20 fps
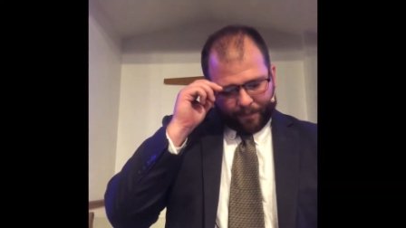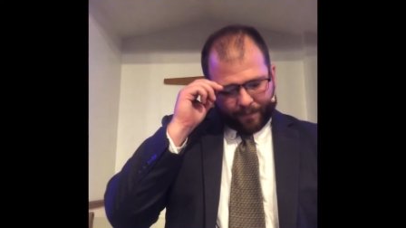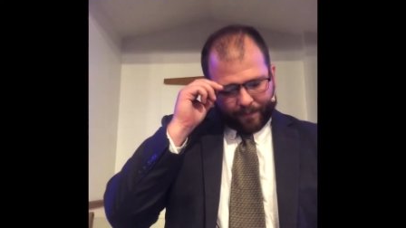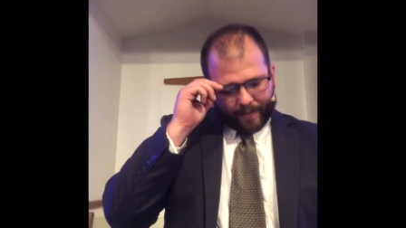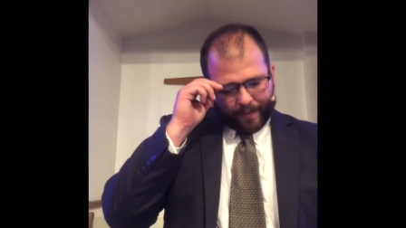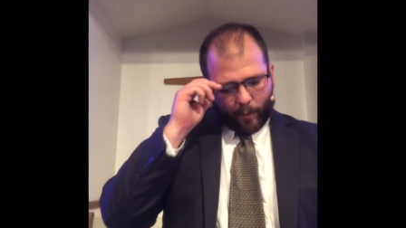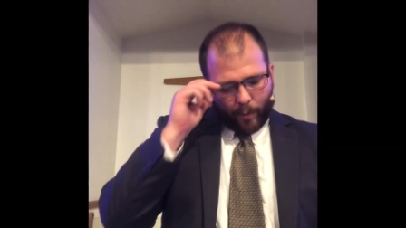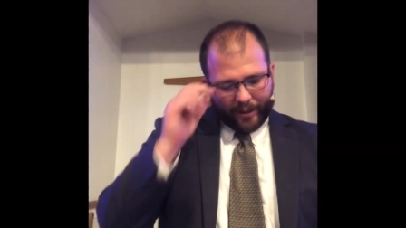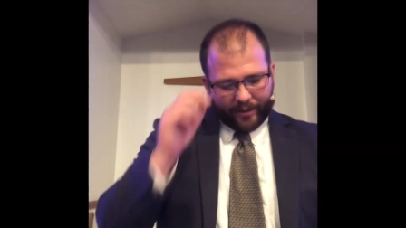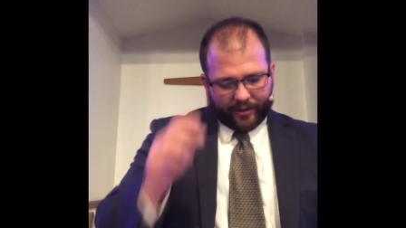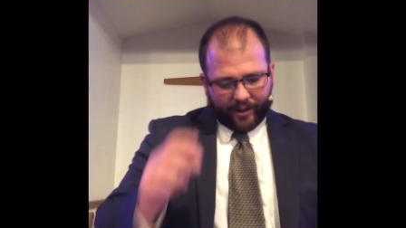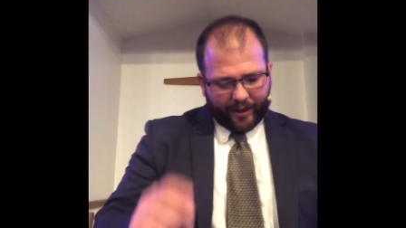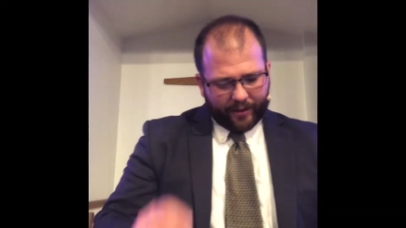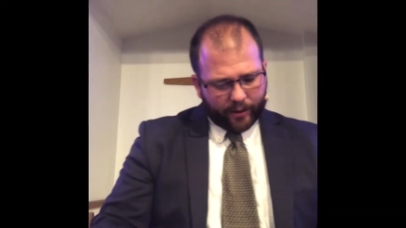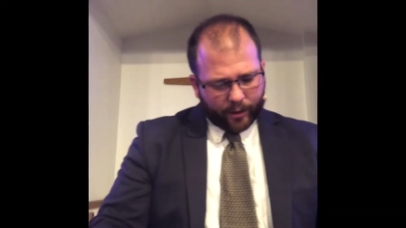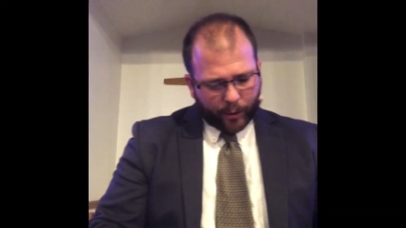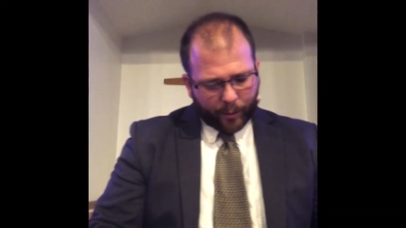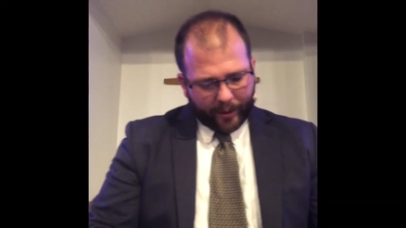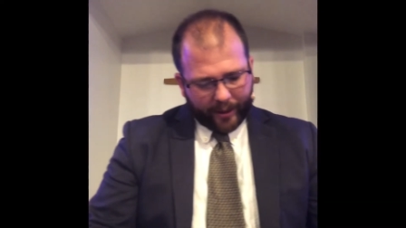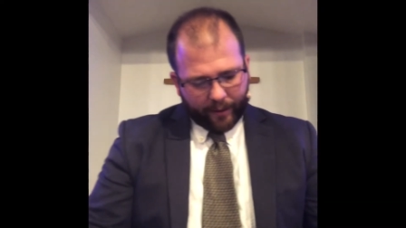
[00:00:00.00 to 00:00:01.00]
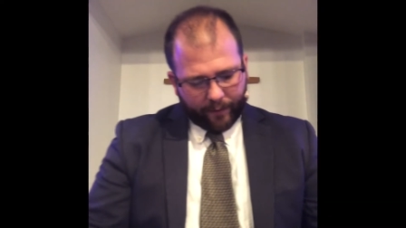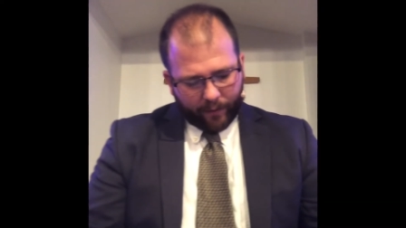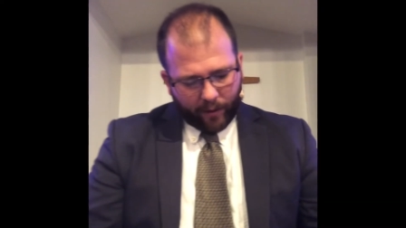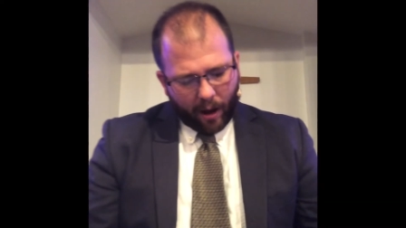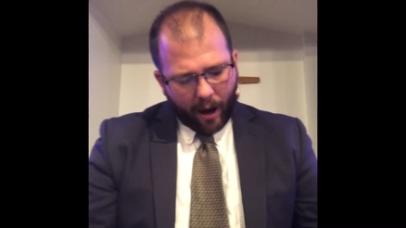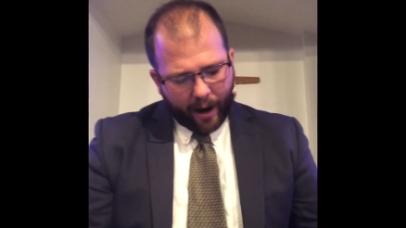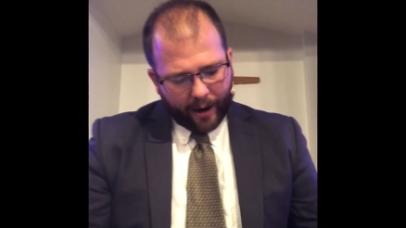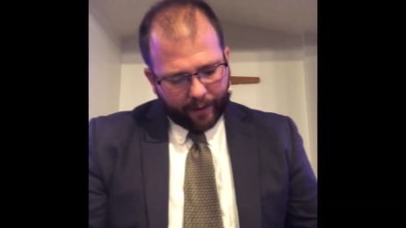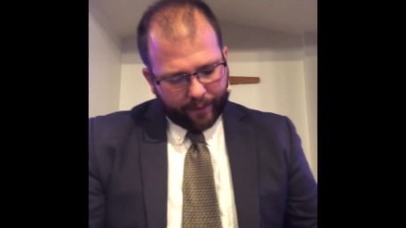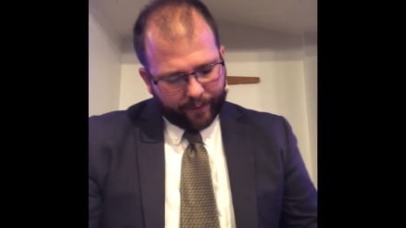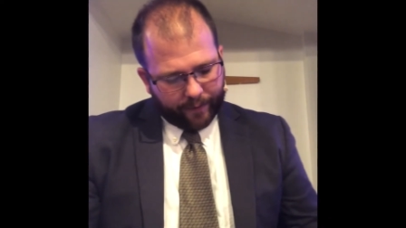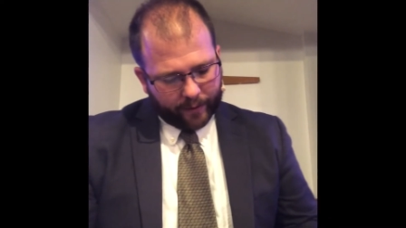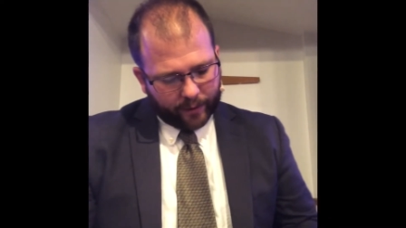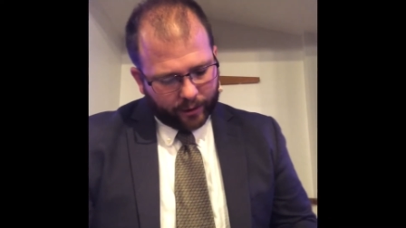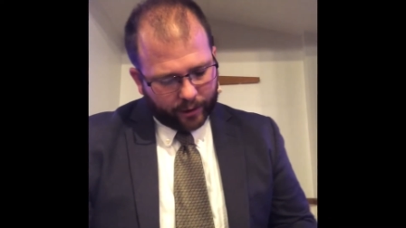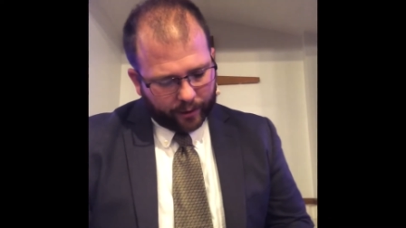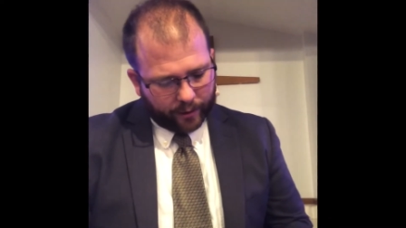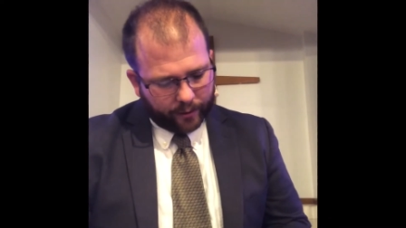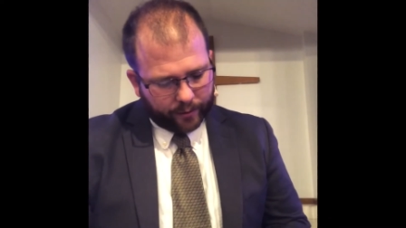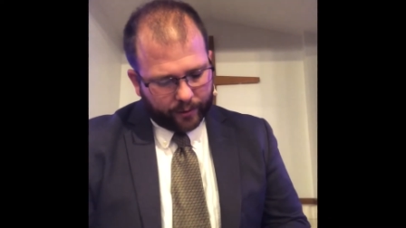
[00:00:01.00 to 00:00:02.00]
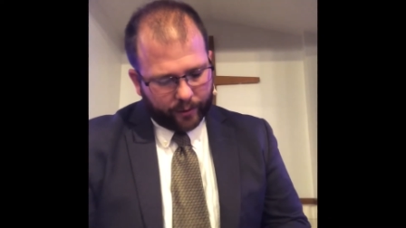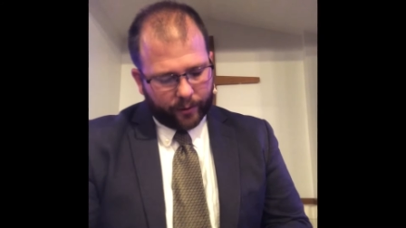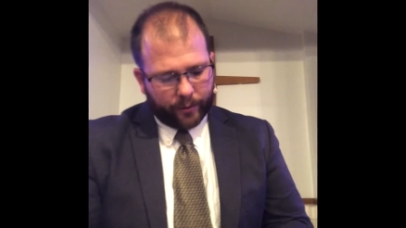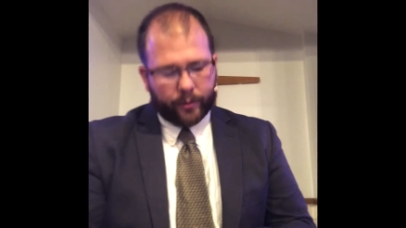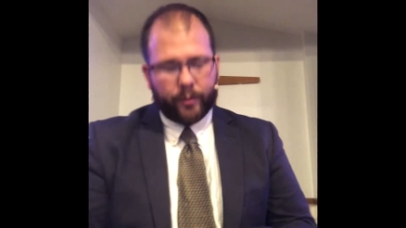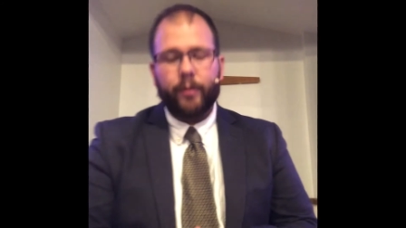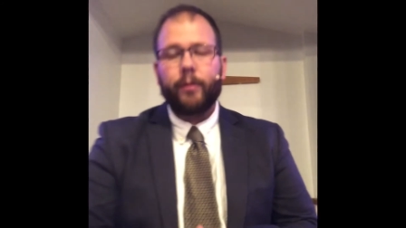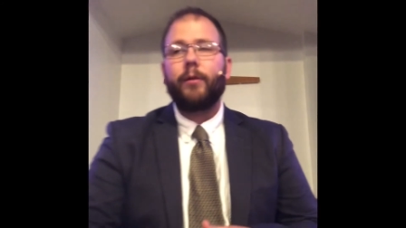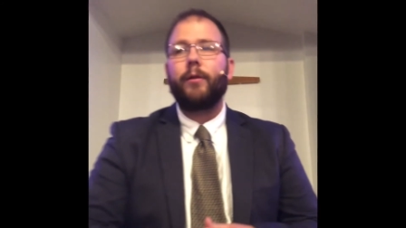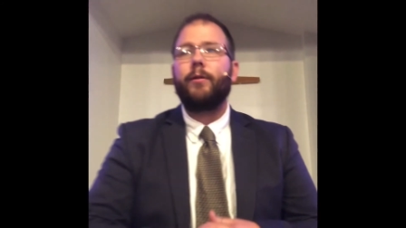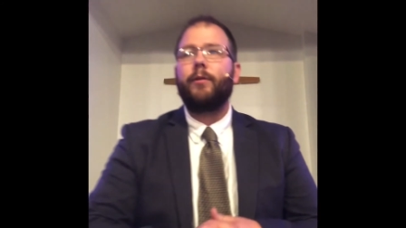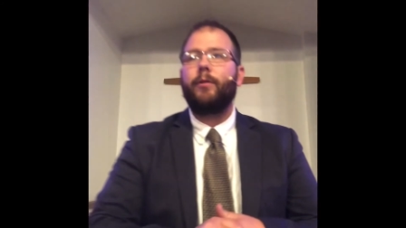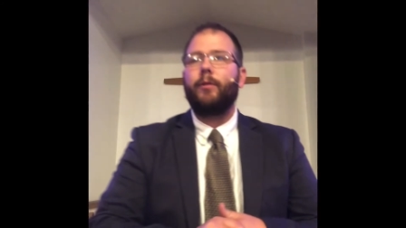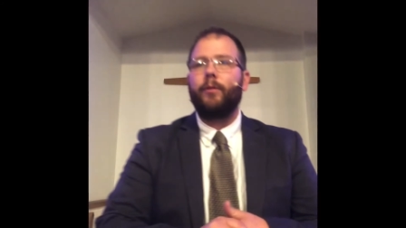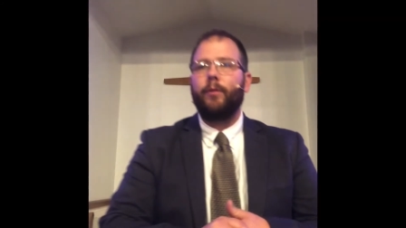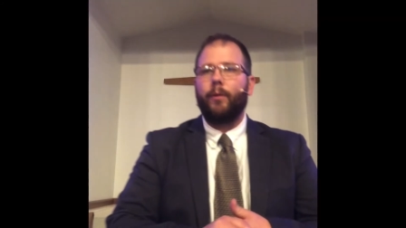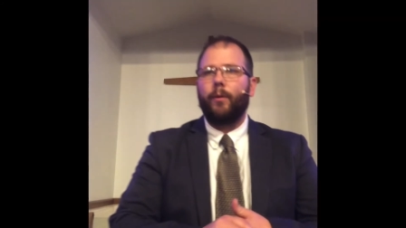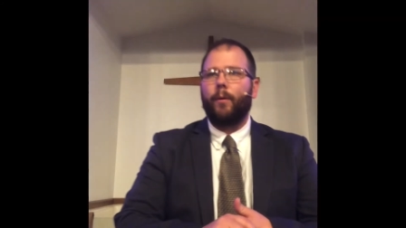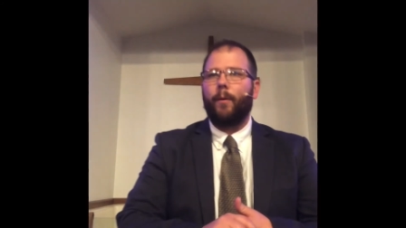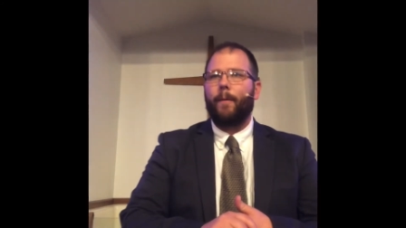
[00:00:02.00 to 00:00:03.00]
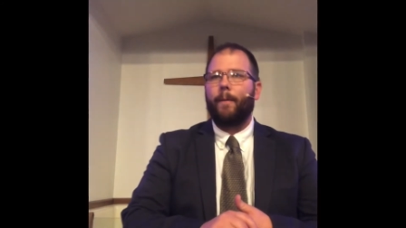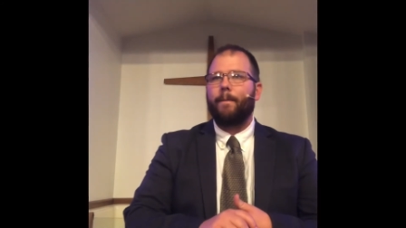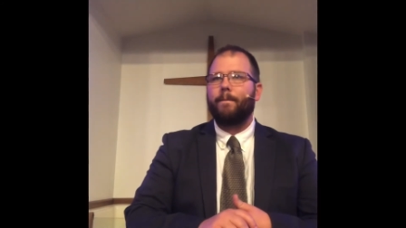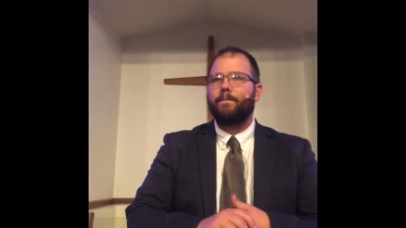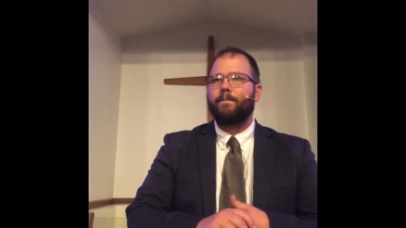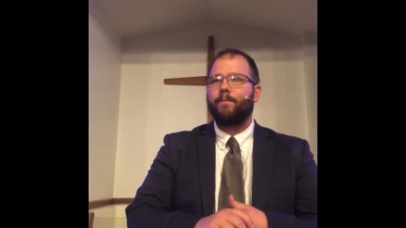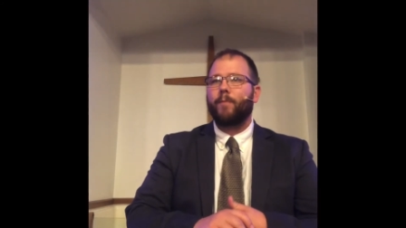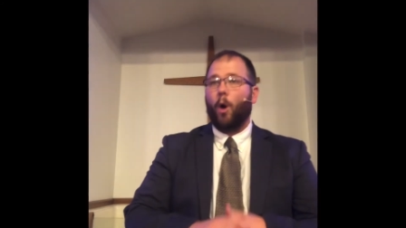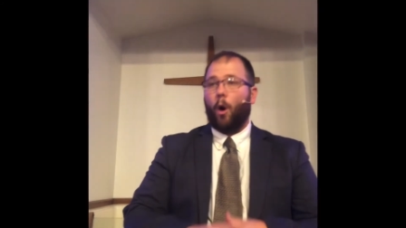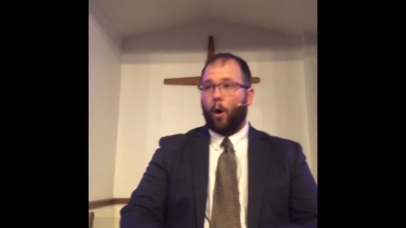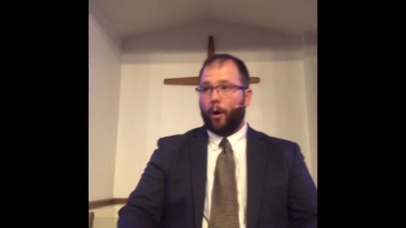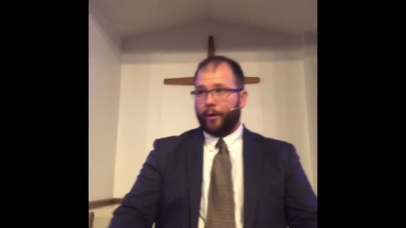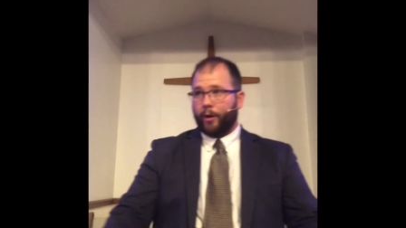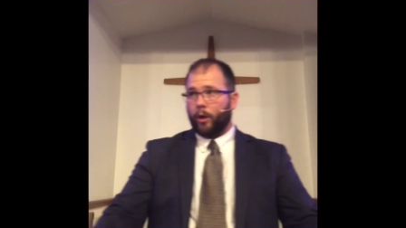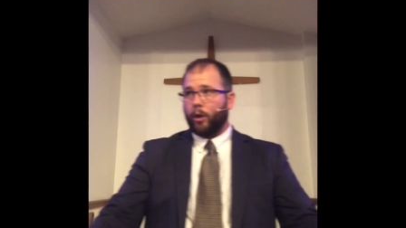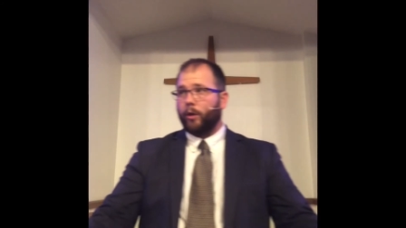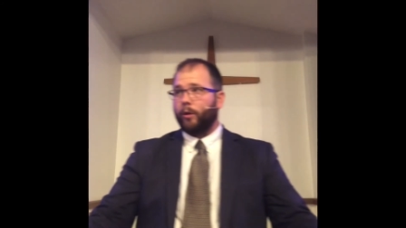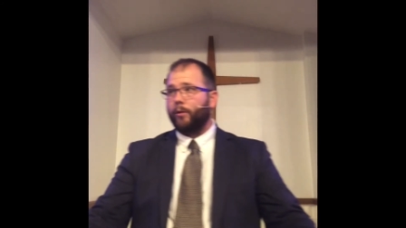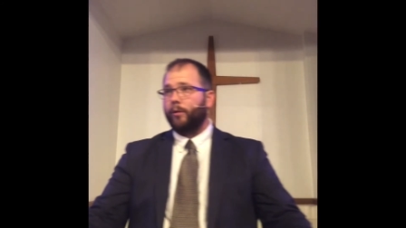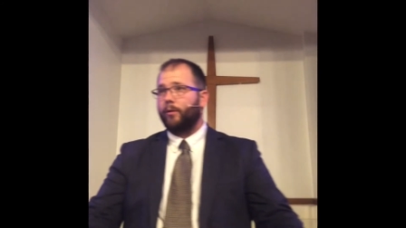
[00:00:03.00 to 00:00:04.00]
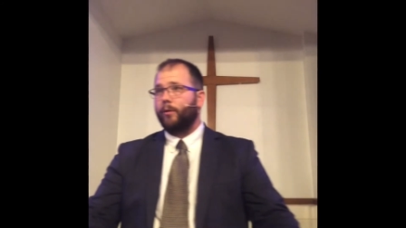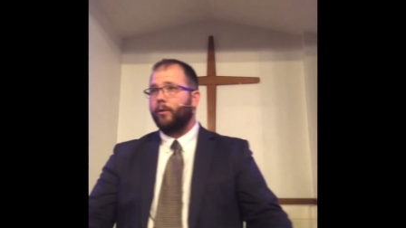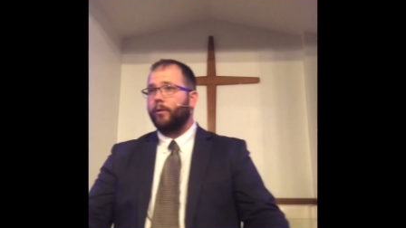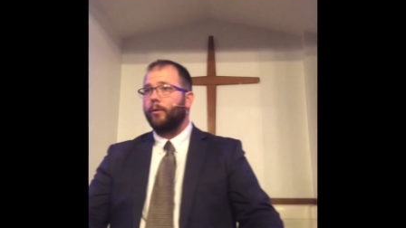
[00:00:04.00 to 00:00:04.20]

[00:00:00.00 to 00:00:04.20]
We see the tree of life in Genesis 2 on earth.